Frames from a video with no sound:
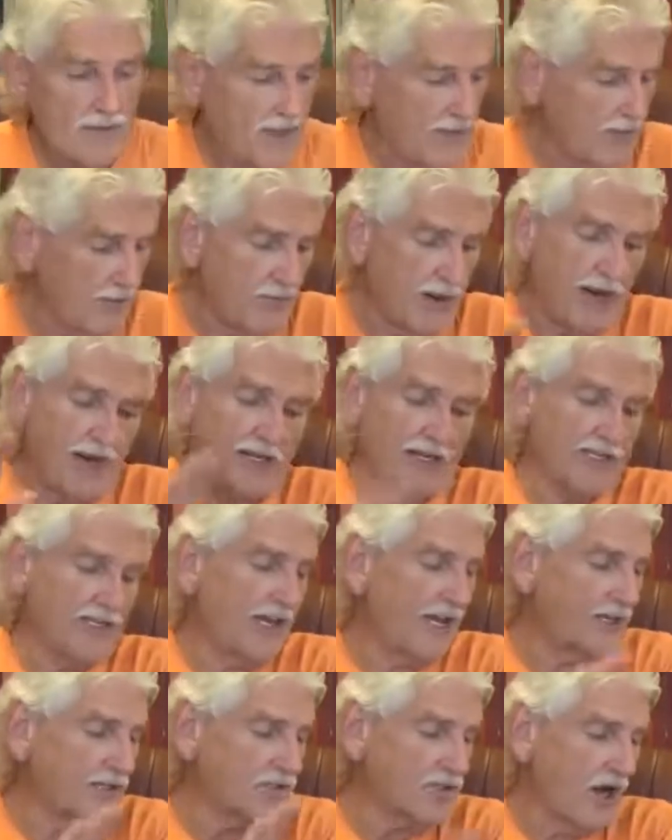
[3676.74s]
Anybody can
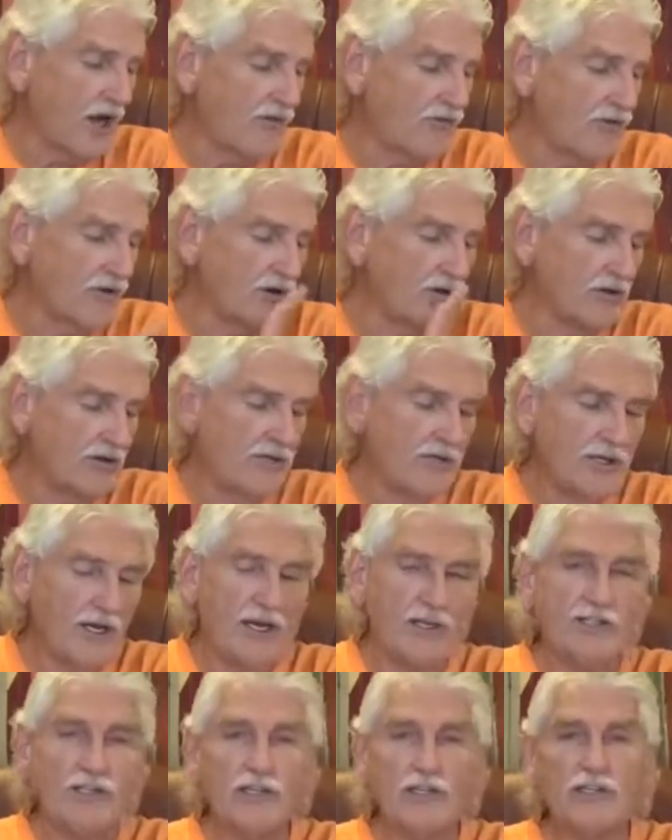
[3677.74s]
take sulfur
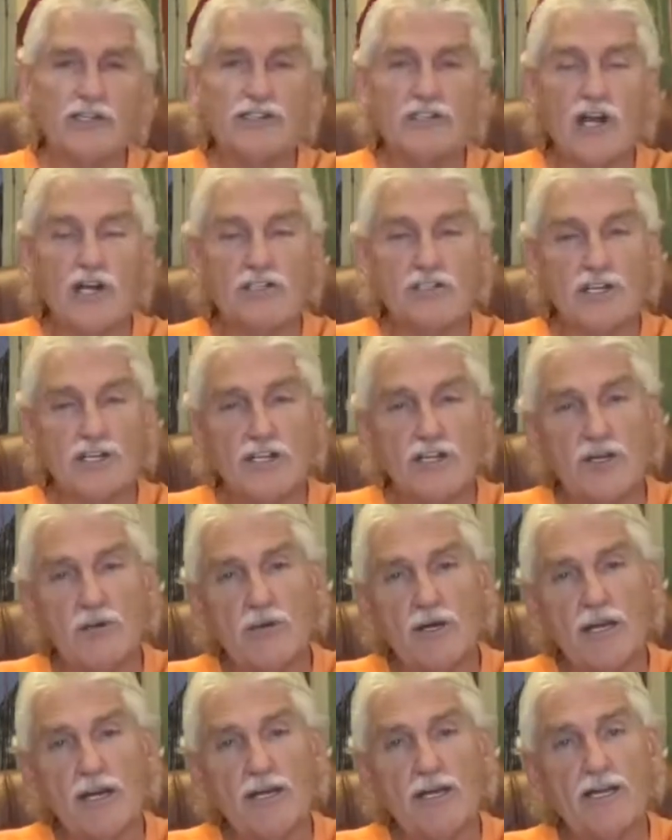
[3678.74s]
until it starts
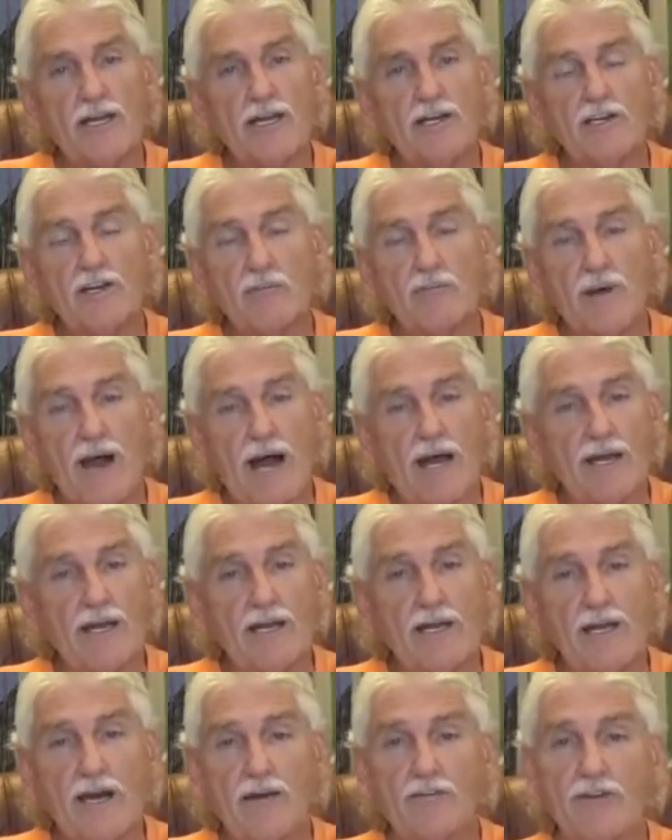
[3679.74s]
accumulating in your body
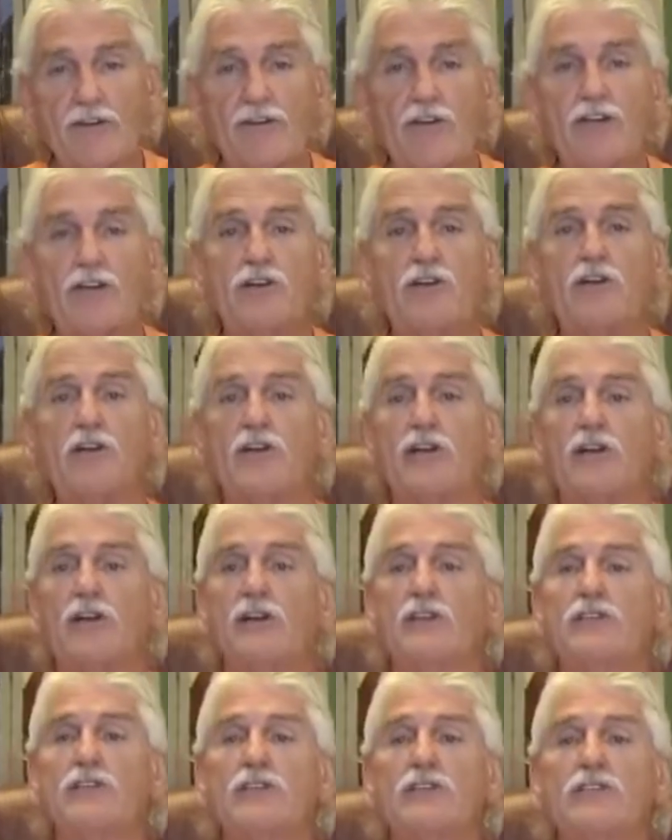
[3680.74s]
enough, and then you get
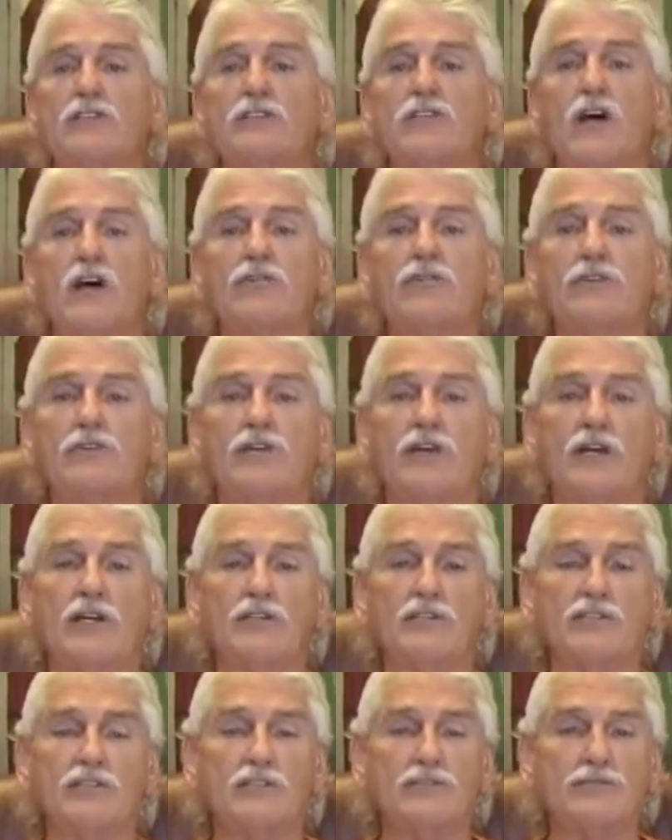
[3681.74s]
allergic to sulfur
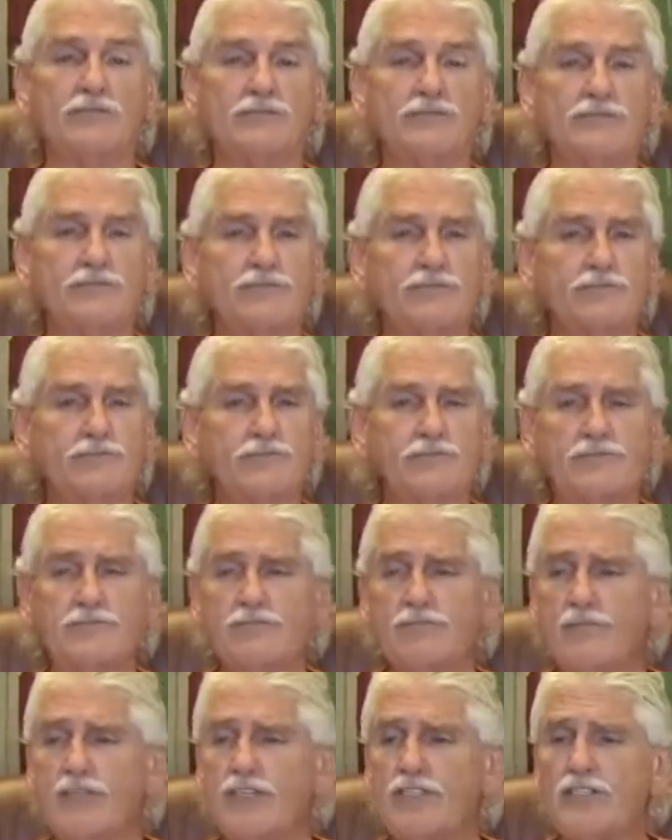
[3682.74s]
drugs.
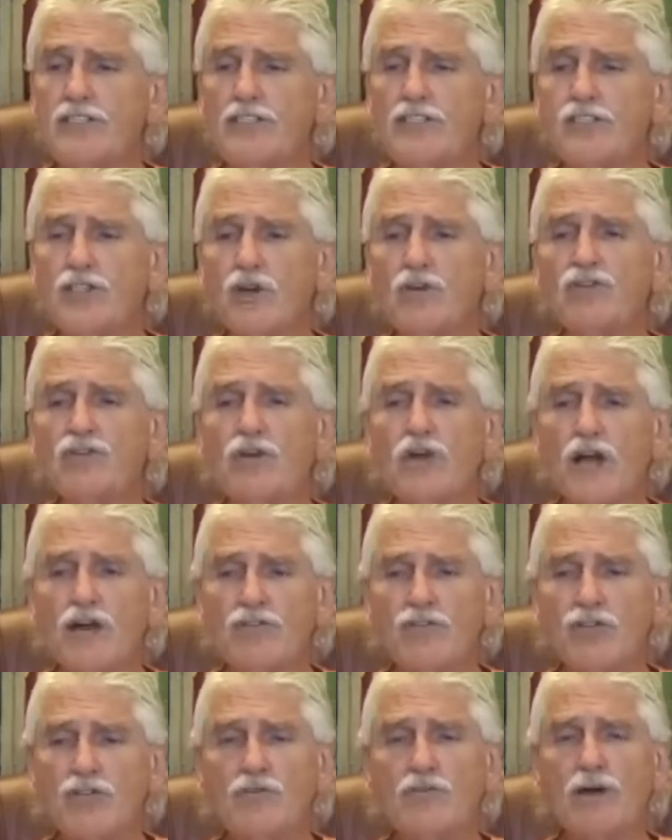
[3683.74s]
It just shows you
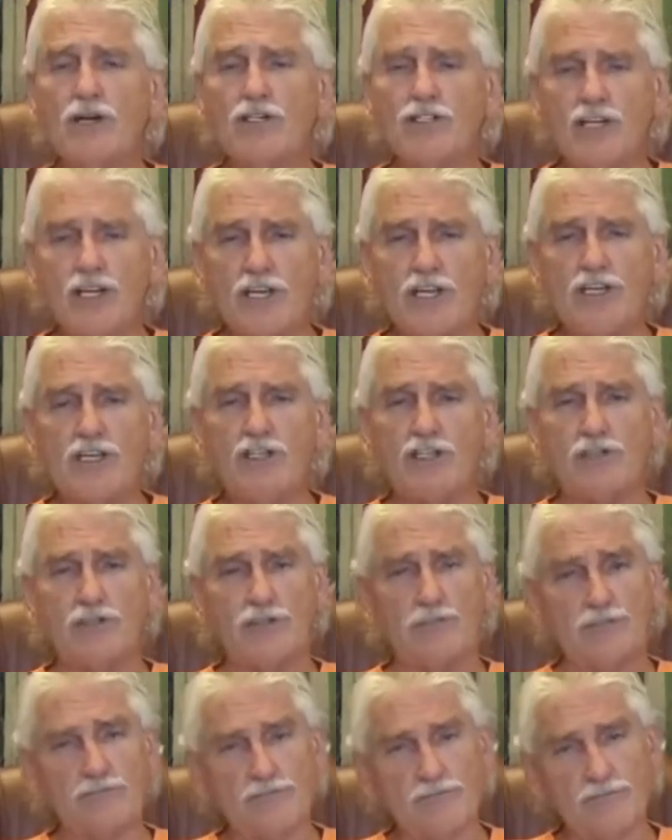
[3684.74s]
have too much in
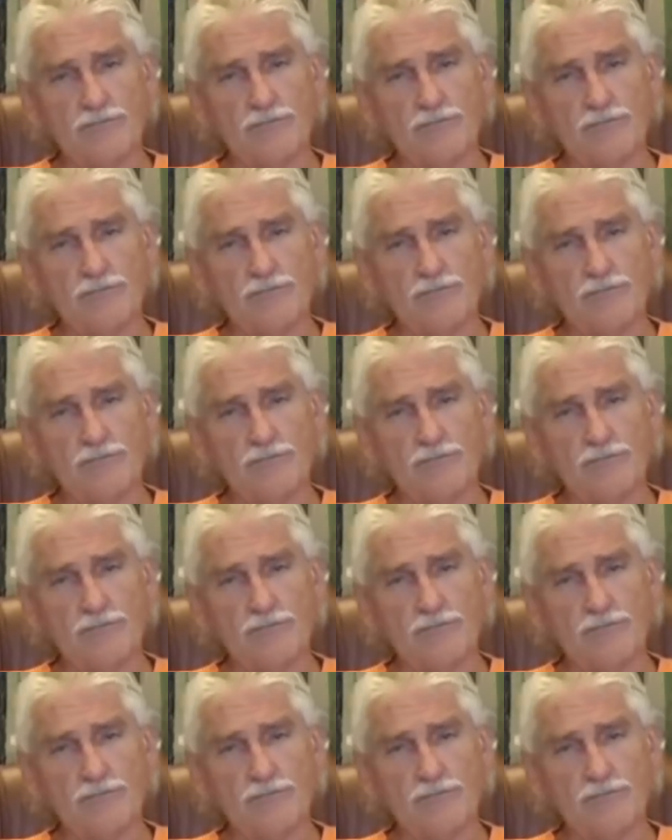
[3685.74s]
you